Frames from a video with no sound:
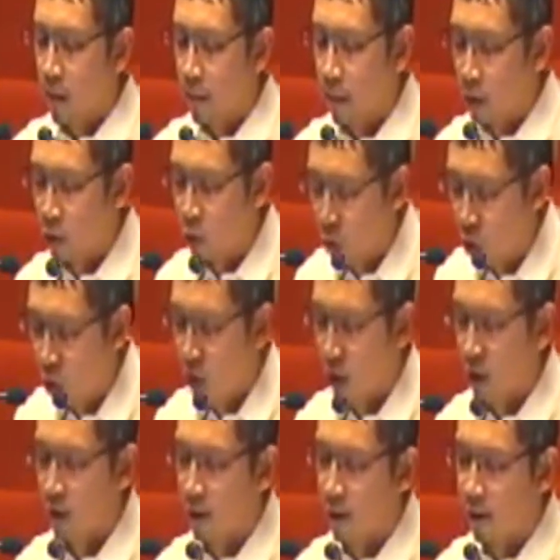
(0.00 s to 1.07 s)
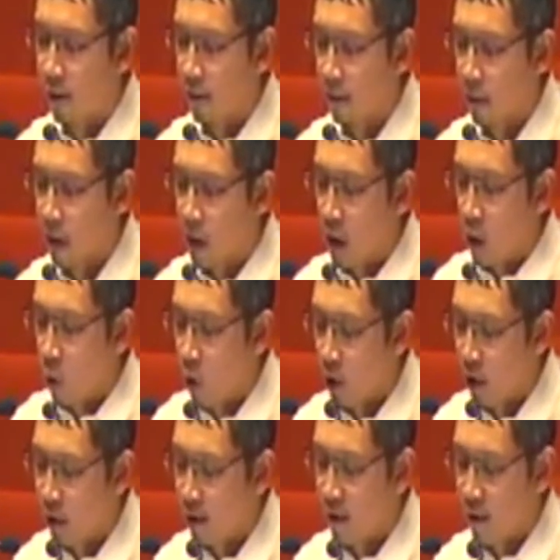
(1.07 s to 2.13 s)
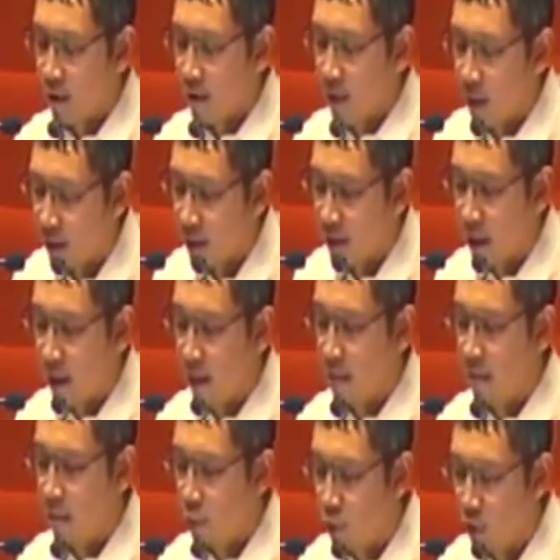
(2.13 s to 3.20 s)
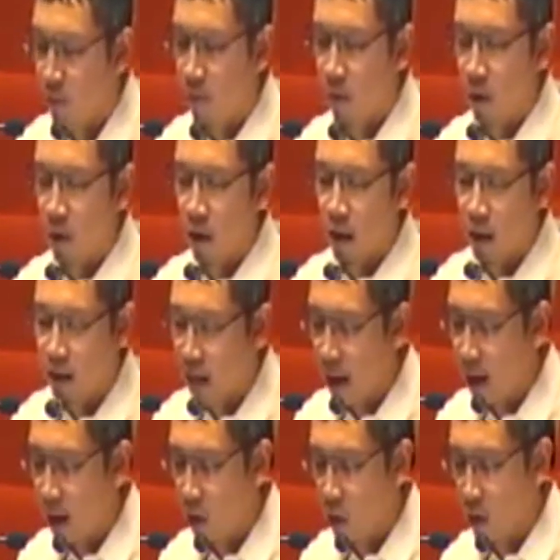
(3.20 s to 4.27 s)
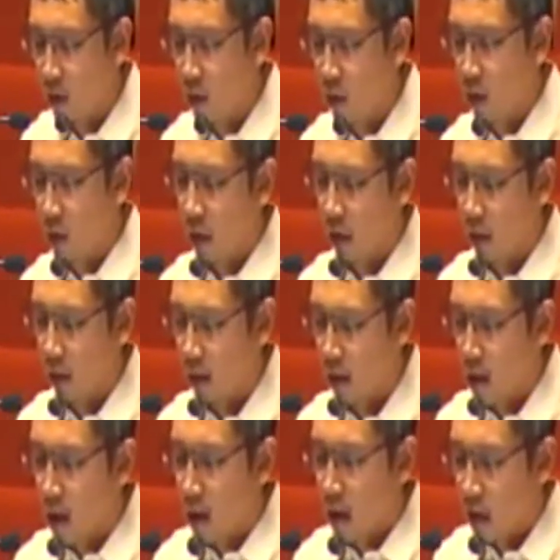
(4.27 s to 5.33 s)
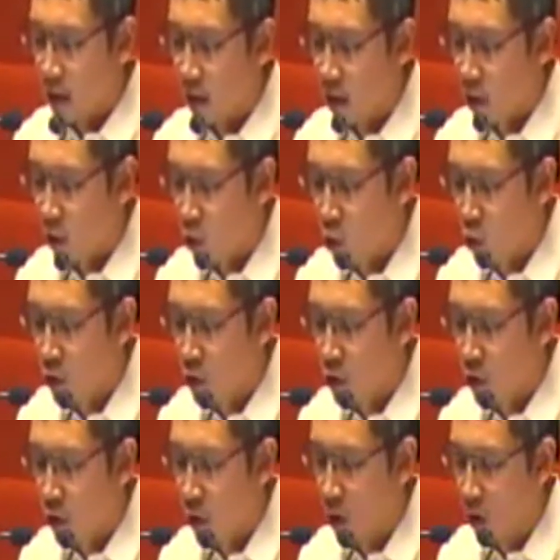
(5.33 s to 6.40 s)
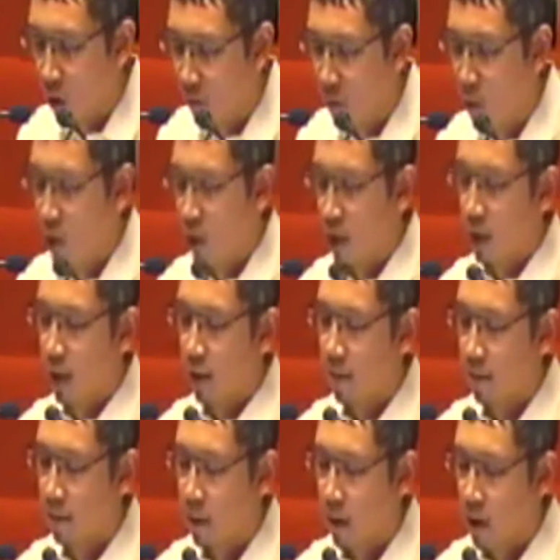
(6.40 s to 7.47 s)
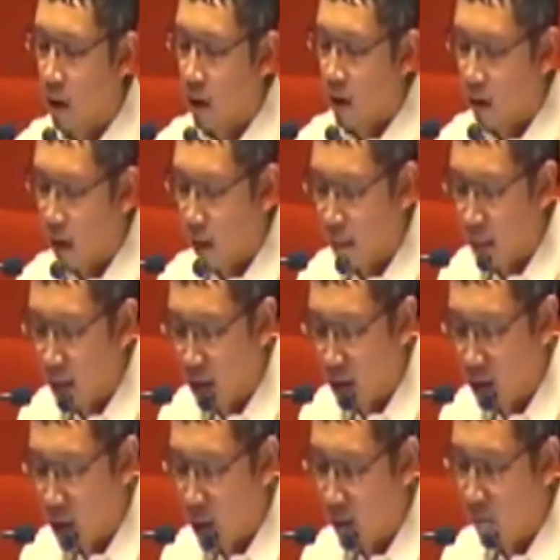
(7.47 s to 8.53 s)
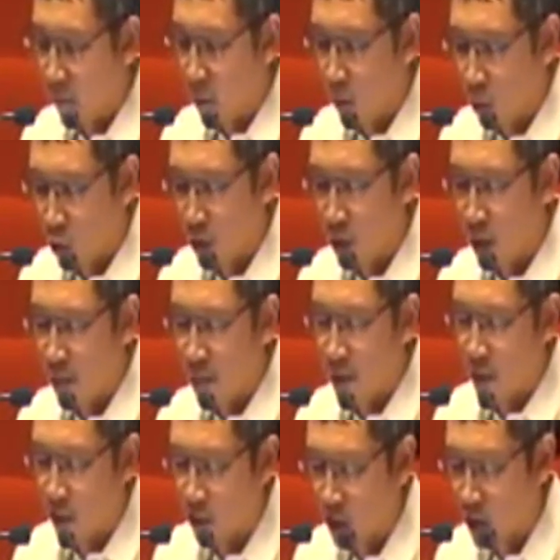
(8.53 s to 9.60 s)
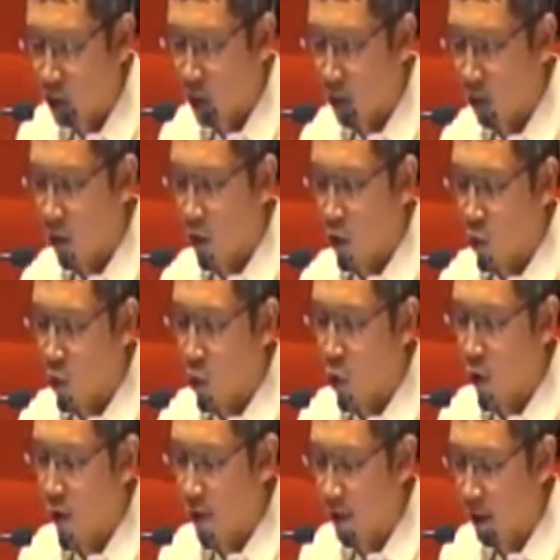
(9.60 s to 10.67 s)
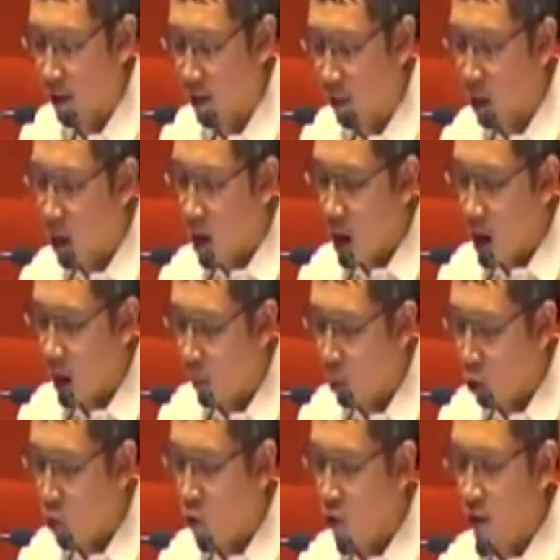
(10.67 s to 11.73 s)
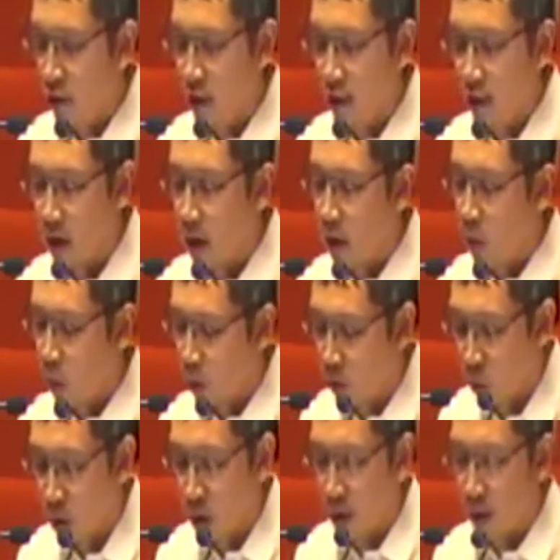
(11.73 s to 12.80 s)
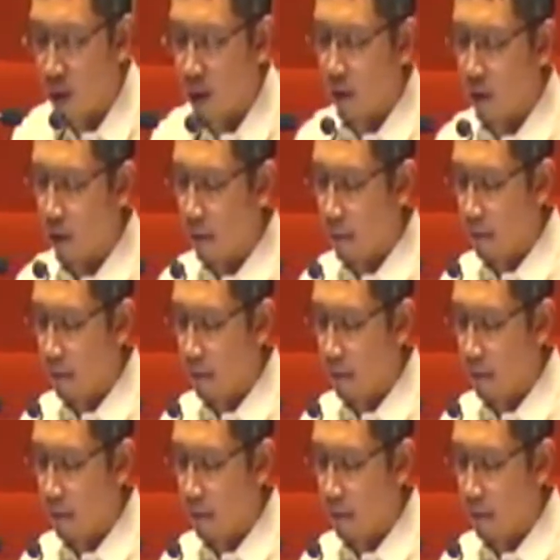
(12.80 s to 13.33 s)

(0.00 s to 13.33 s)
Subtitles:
But to locals, what is distinctly beautiful in Lanao del Norte is our culture of unity. The ability for Muslims and Christians to coexist harmoniously with one another.